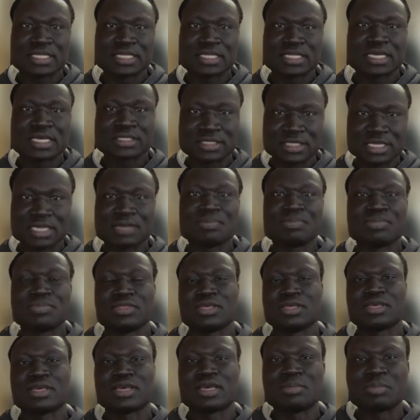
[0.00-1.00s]
same
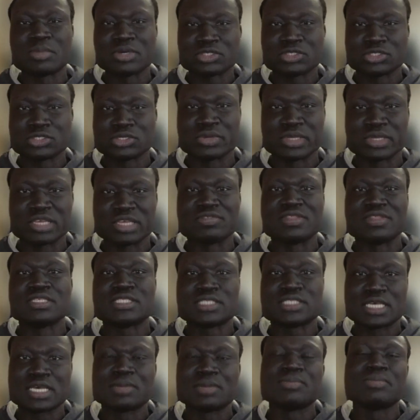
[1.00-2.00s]
thing and make sure we give the
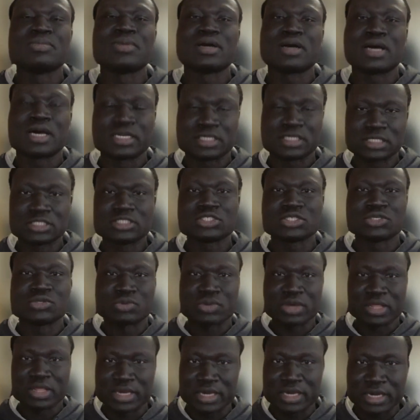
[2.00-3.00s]
same attention
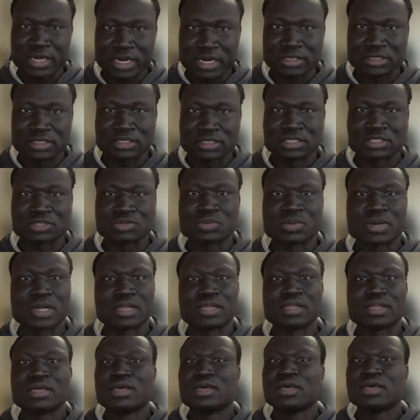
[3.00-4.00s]
to other crises as
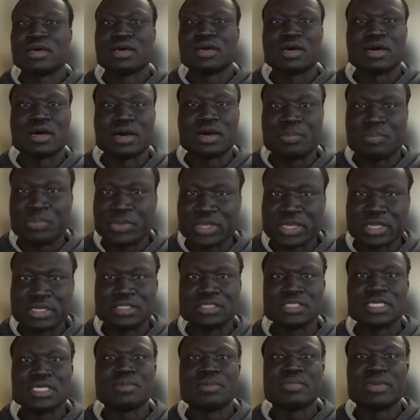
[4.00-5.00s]
well, be
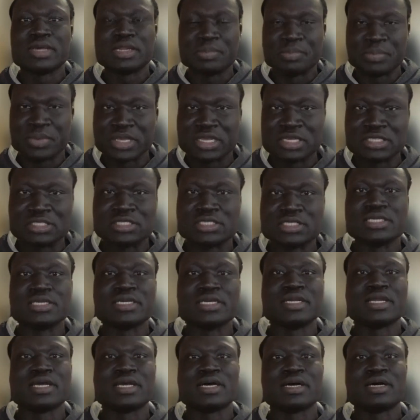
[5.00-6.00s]
it Yemen, be it
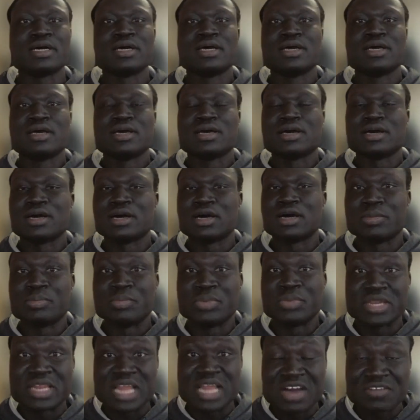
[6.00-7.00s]
Syria,
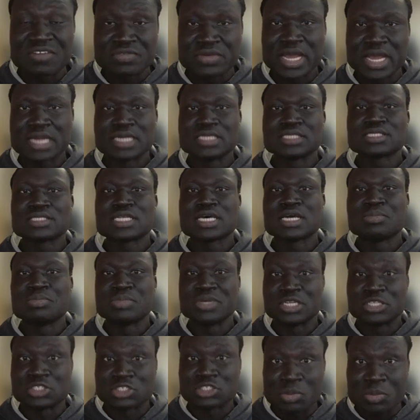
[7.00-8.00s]
be it Afghanistan,
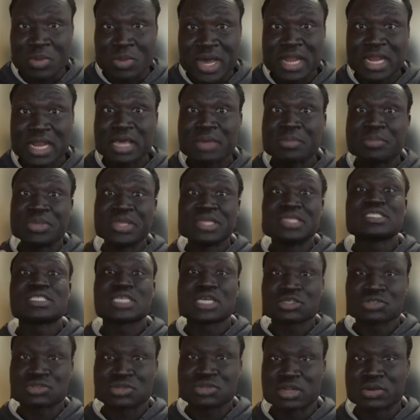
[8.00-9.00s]
be it Somalia, be it
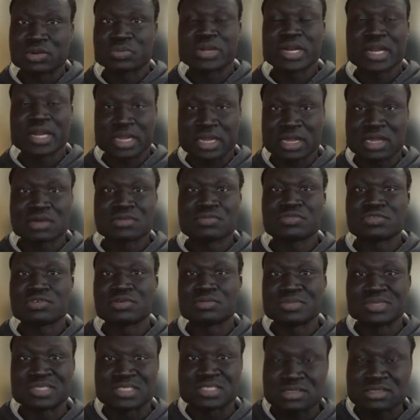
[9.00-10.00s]
South Sudan, where I come
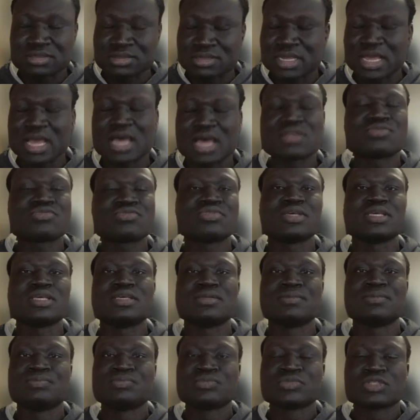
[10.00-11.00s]
from. It's a
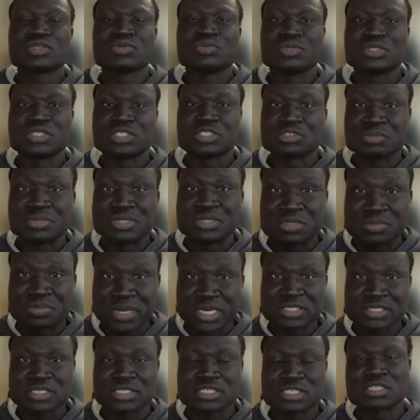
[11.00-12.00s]
country which has been
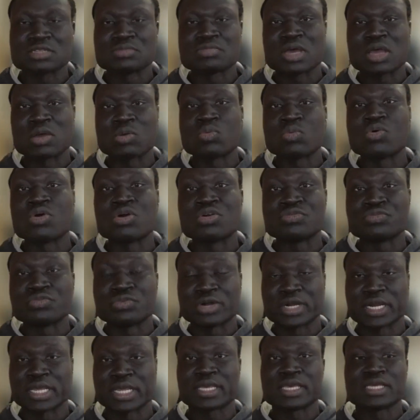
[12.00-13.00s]
devastated by war
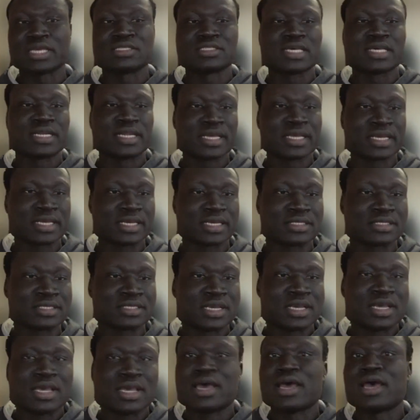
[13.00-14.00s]
for decades and decades.
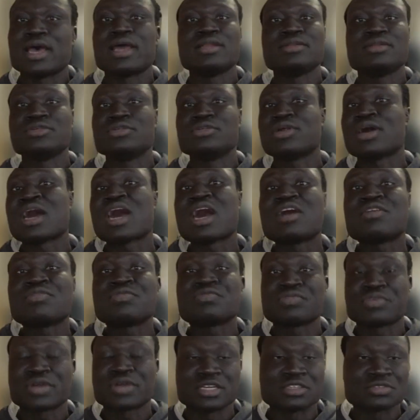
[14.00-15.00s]
And, you know, have
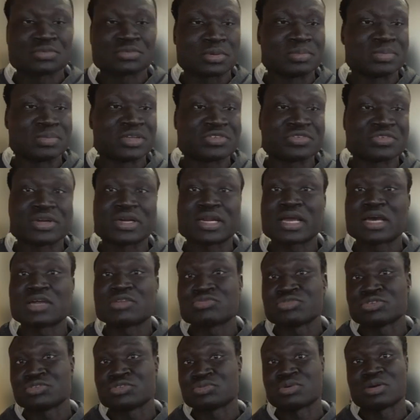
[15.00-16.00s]
friends from different
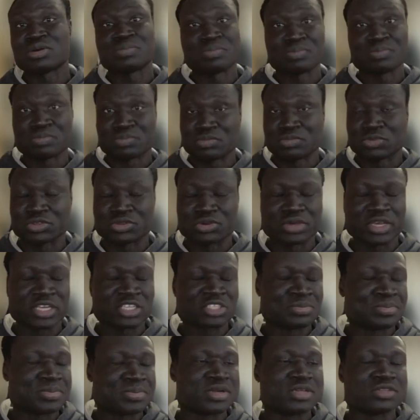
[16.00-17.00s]
countries who have, you know,
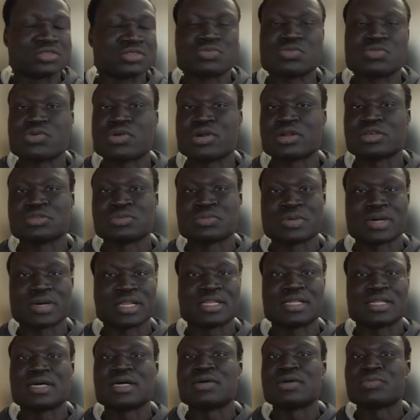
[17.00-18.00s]
experienced war as
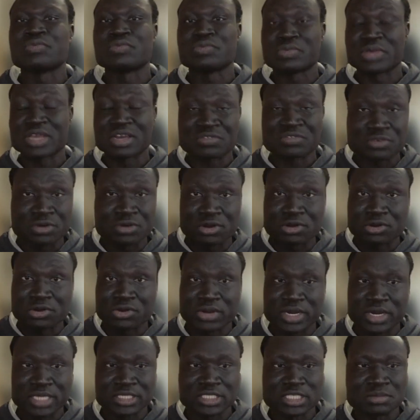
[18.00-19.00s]
well. We have all
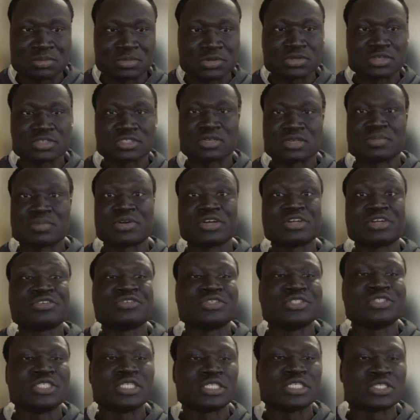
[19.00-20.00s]
connected because of our
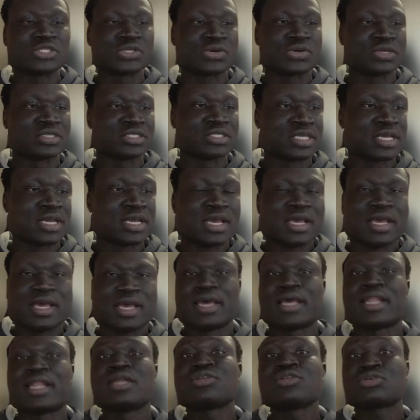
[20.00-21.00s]
refugee stories.
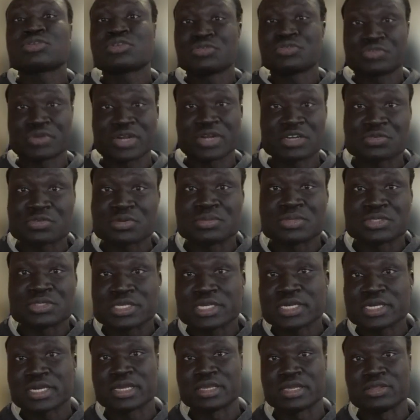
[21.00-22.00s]
And I talked to friends from
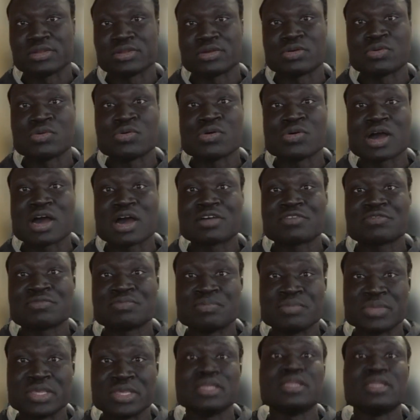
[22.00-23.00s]
Syria, you know, who have
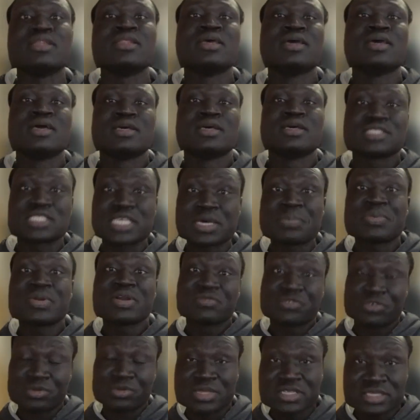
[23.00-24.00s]
been
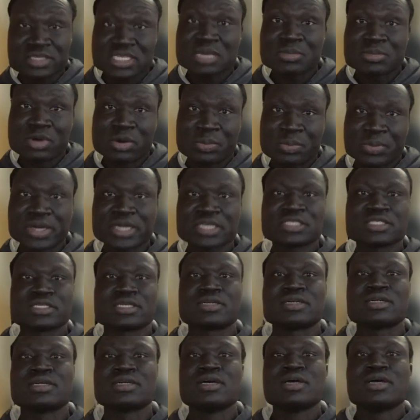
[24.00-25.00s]
suffering from the same
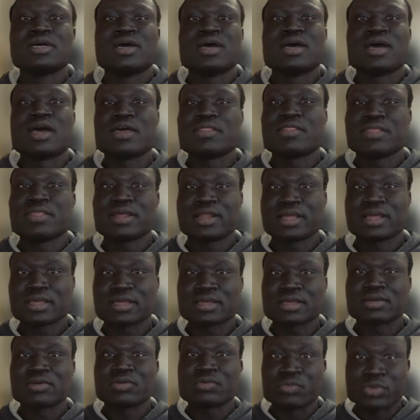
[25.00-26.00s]
oppressor. And they're
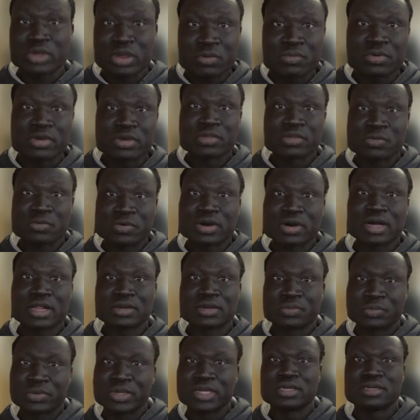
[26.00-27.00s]
like, where were the
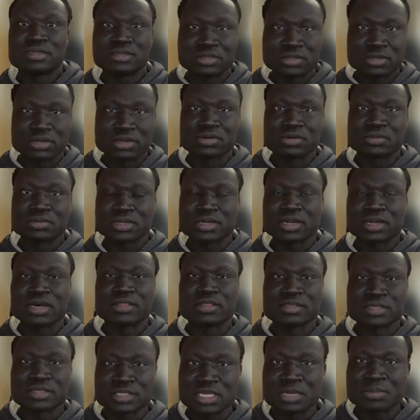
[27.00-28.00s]
world when, you know,
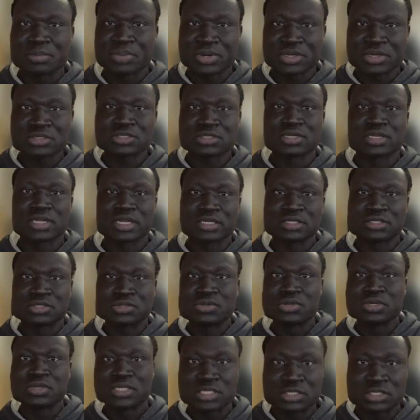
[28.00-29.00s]
the same person that is
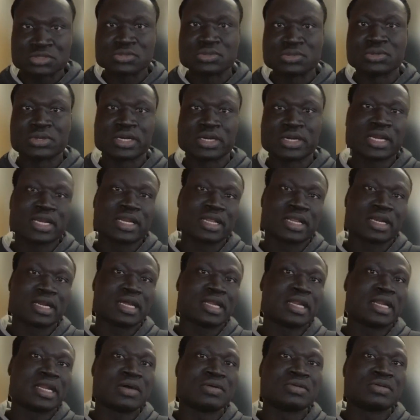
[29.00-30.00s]
doing this to Ukraine
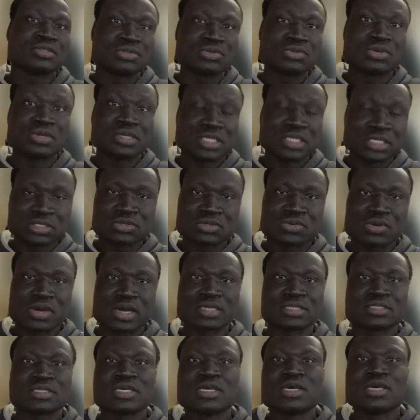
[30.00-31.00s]
right now is doing this to
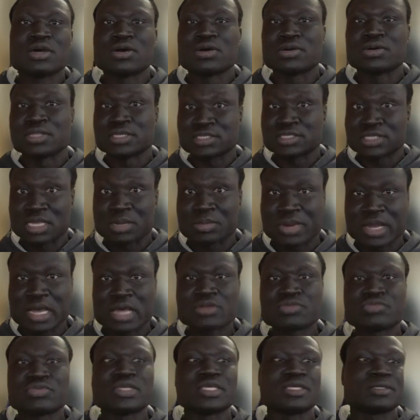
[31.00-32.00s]
us, or the same
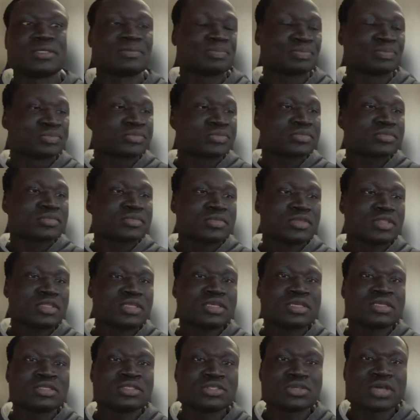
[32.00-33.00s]
country?
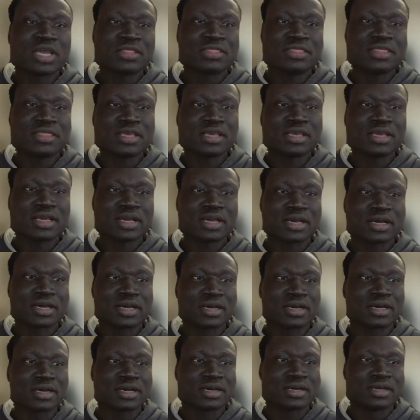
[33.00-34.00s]
So I think
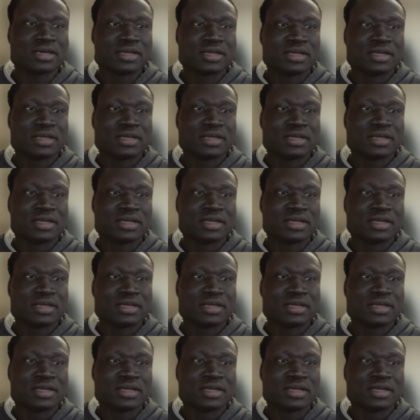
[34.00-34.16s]
the